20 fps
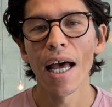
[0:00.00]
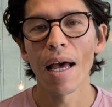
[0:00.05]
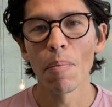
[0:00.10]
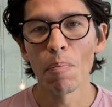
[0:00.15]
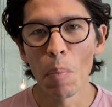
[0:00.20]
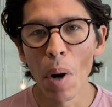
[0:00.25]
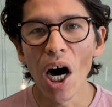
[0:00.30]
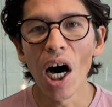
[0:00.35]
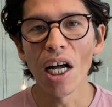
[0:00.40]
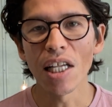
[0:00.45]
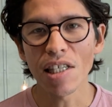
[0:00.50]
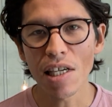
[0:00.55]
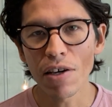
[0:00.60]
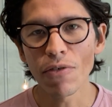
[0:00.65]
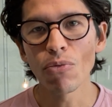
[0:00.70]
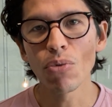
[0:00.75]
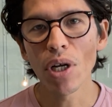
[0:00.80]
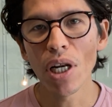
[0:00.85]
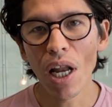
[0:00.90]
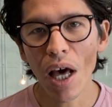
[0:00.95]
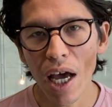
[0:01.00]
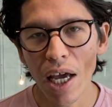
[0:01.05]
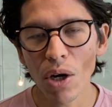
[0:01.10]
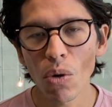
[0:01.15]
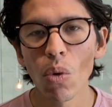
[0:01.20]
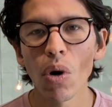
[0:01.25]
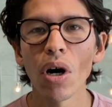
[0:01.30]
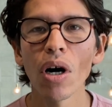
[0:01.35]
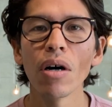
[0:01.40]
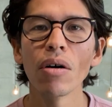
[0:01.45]
But if we like
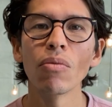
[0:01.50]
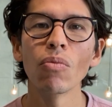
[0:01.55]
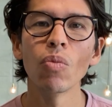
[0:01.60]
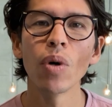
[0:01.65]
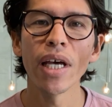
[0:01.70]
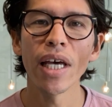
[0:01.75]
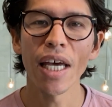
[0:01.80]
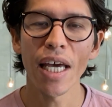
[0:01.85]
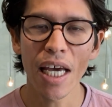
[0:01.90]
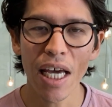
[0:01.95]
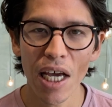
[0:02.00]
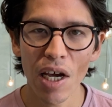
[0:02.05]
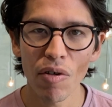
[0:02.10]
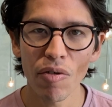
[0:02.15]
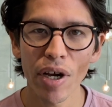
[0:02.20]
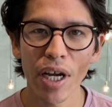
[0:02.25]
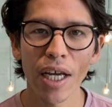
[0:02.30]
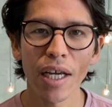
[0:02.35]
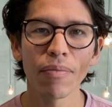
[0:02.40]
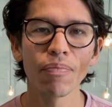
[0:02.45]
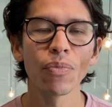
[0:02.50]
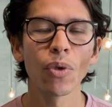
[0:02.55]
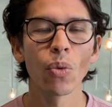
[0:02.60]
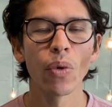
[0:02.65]
what we're hearing,